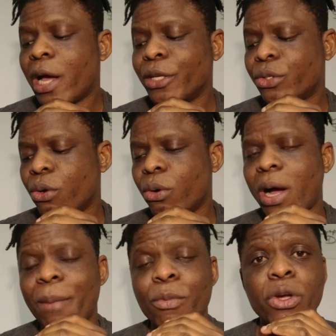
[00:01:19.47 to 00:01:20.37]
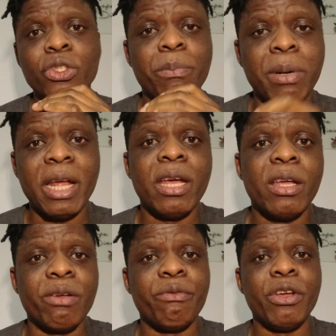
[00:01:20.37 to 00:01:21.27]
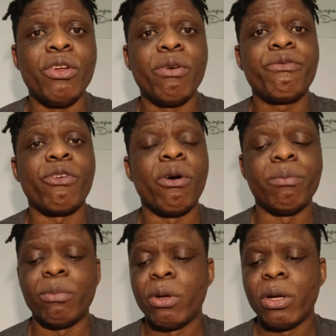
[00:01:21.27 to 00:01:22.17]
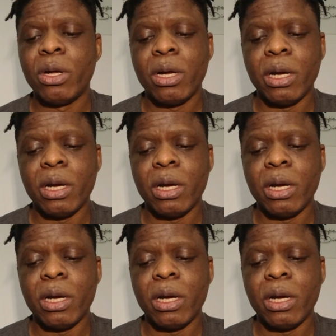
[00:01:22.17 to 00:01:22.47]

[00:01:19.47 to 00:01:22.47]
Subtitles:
And so I'm going to play the video from